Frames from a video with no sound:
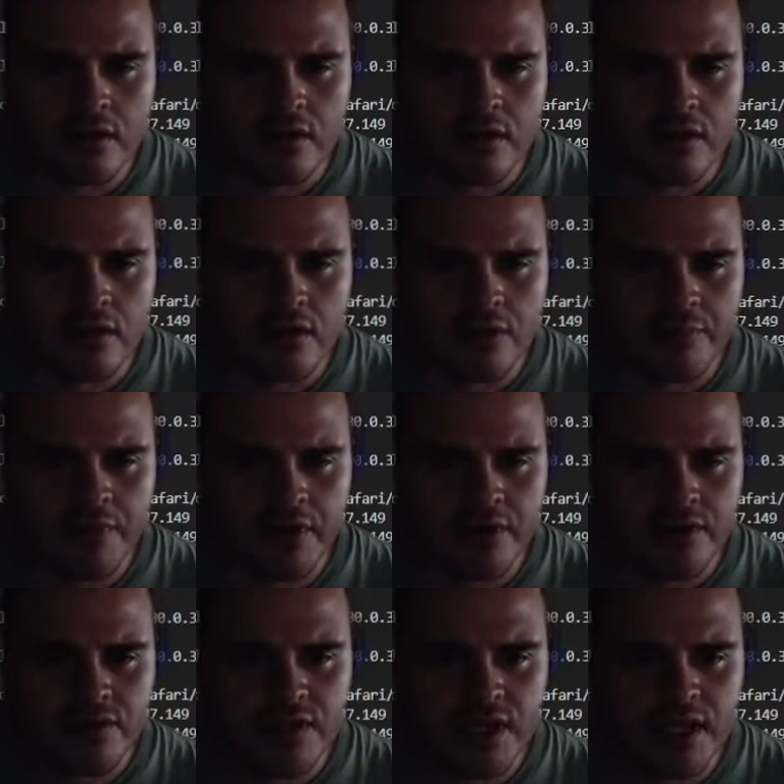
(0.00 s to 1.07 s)
Open
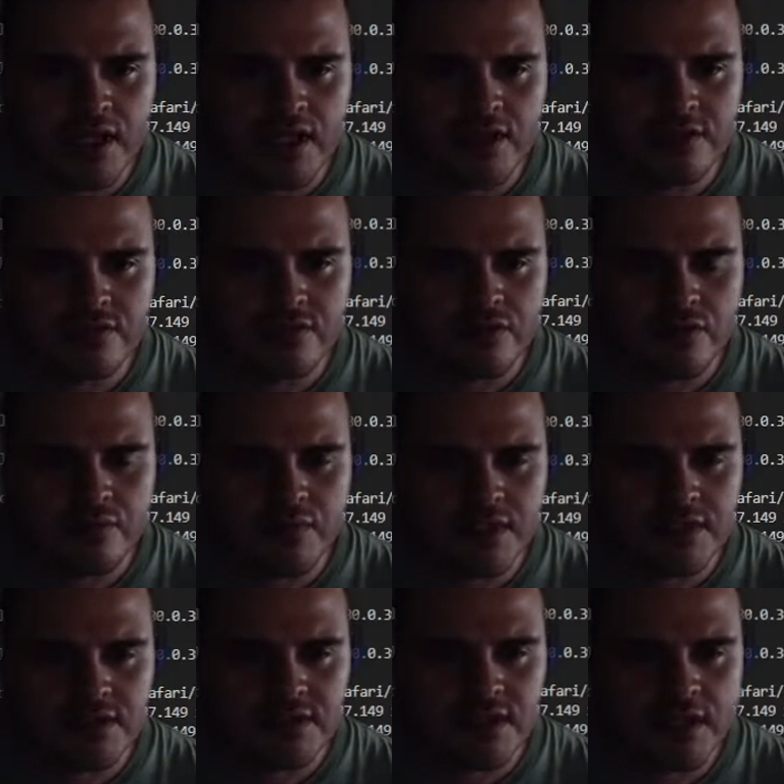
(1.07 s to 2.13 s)
containers from
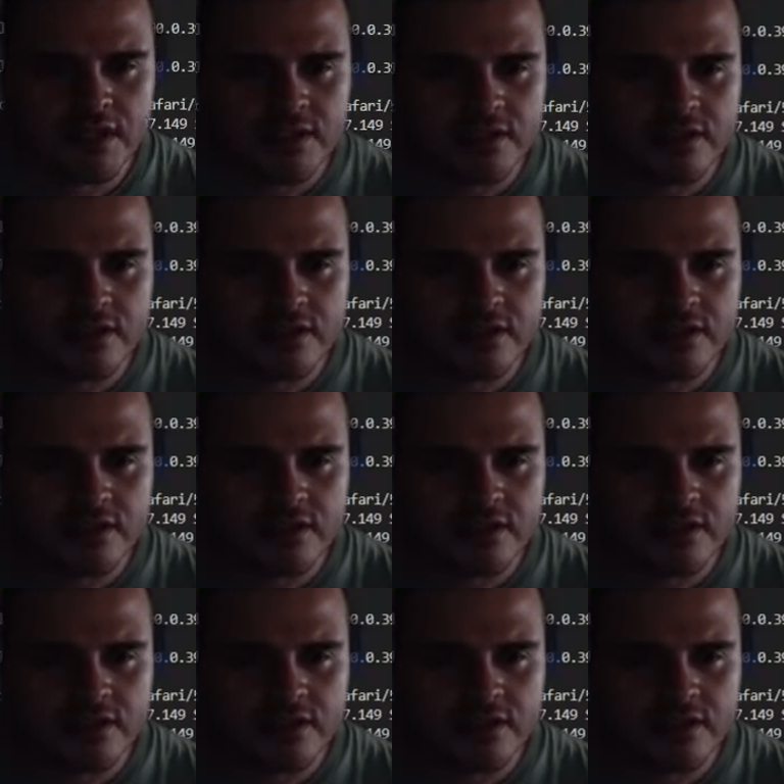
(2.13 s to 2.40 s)
inside another